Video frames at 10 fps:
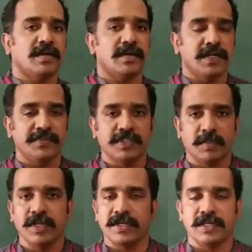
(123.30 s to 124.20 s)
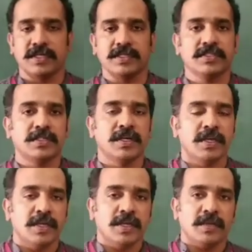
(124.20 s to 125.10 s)
divisibility test.
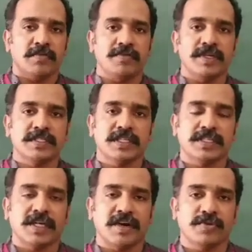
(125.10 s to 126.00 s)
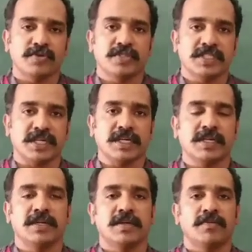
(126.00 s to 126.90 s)
We just have to check
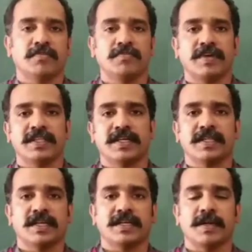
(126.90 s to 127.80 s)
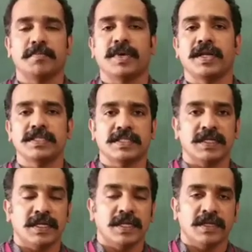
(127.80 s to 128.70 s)
whether that number is
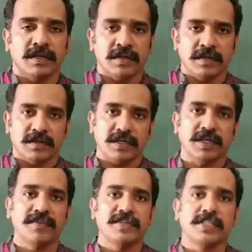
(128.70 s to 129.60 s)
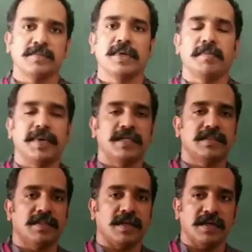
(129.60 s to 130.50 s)
divisible
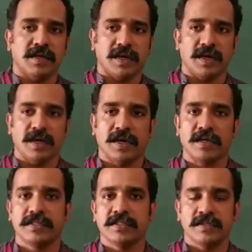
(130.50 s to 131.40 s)
by 3 and